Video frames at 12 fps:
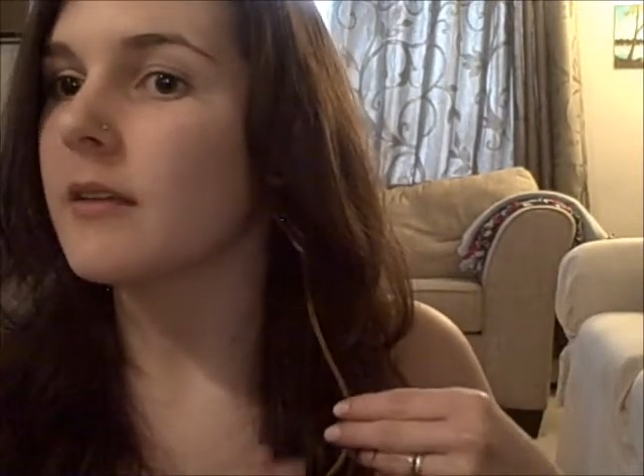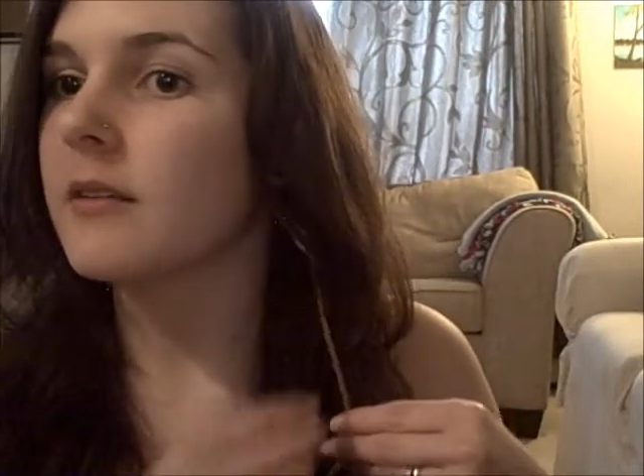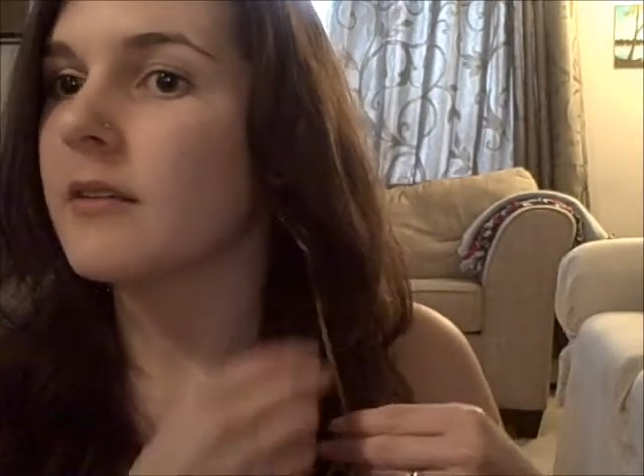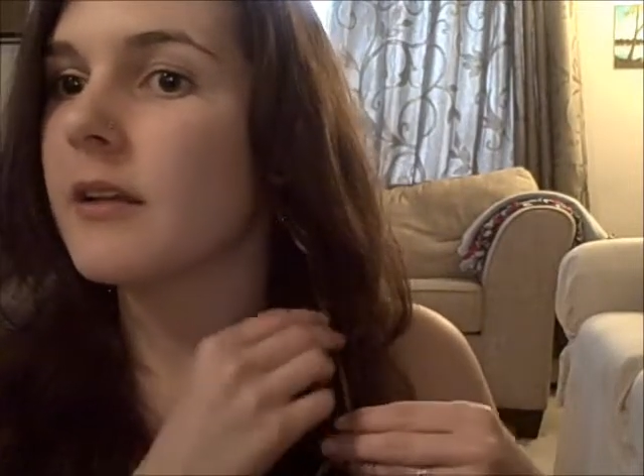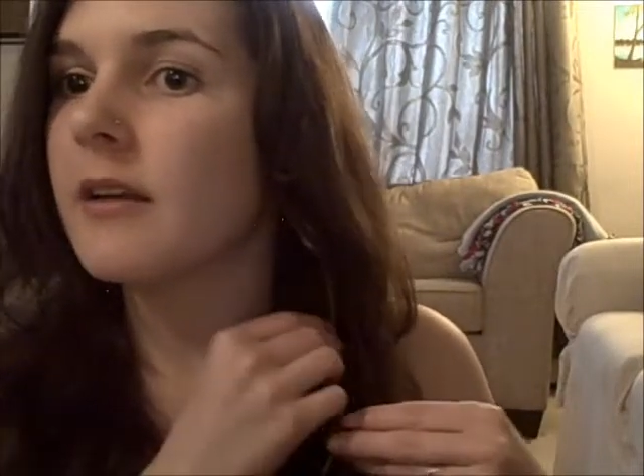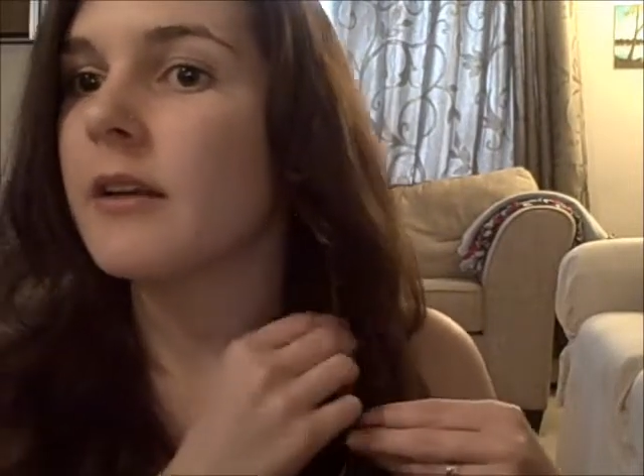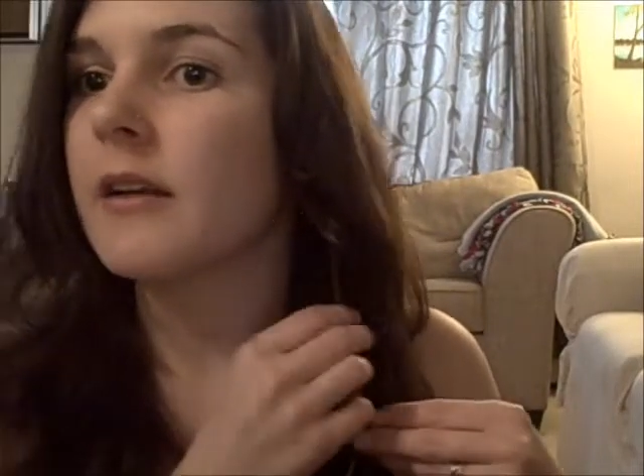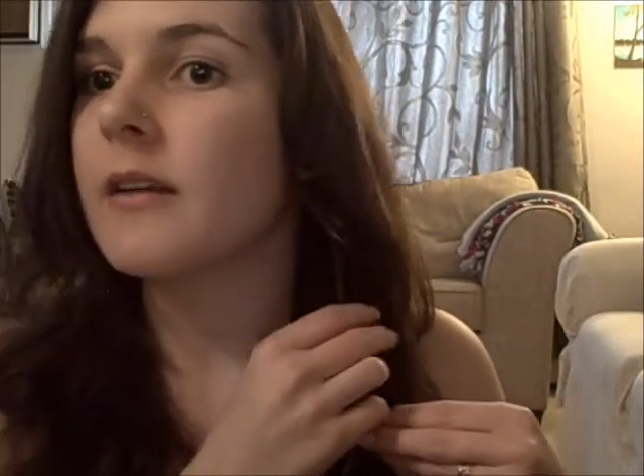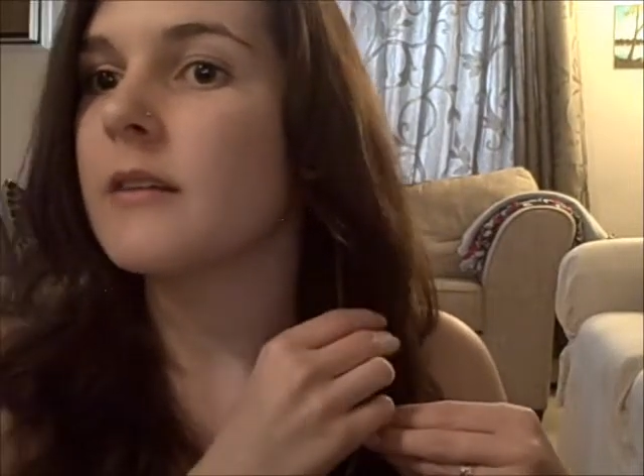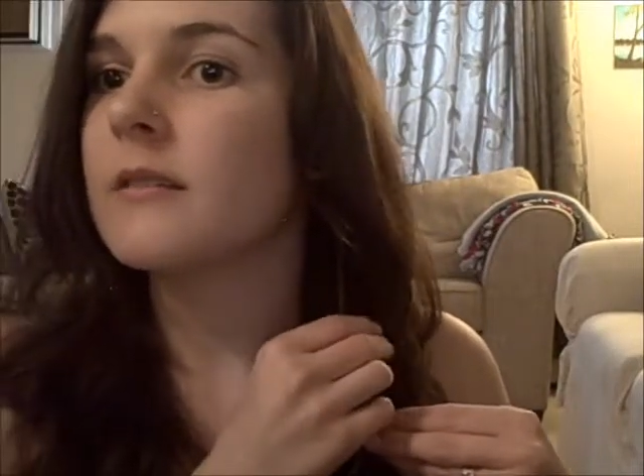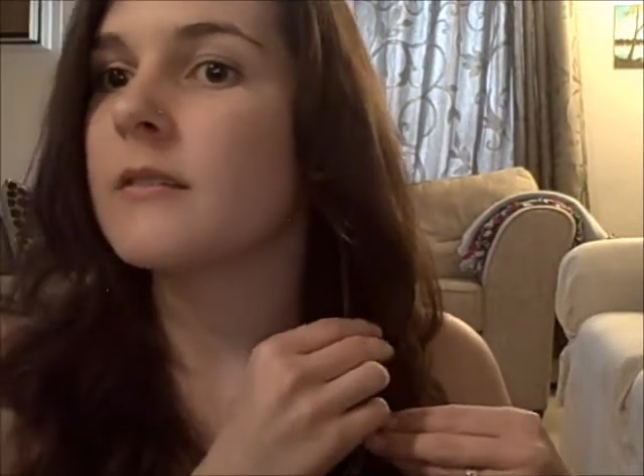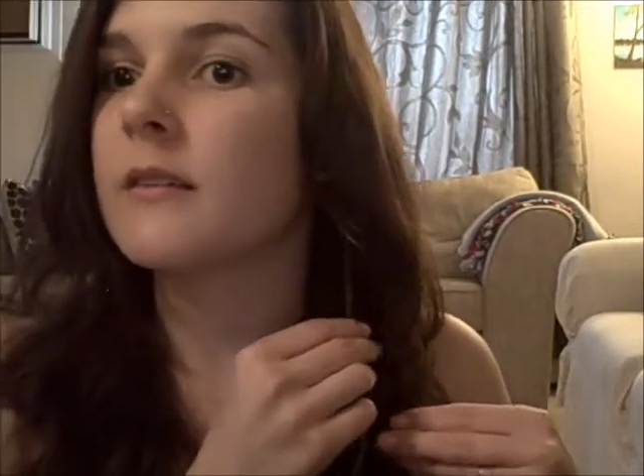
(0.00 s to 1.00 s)
so there it
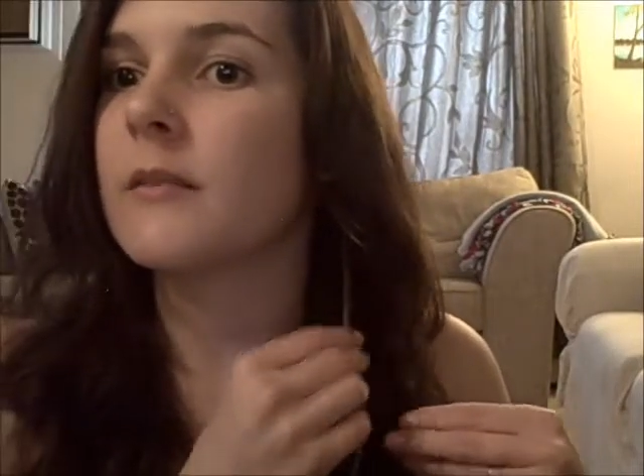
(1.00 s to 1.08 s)
is.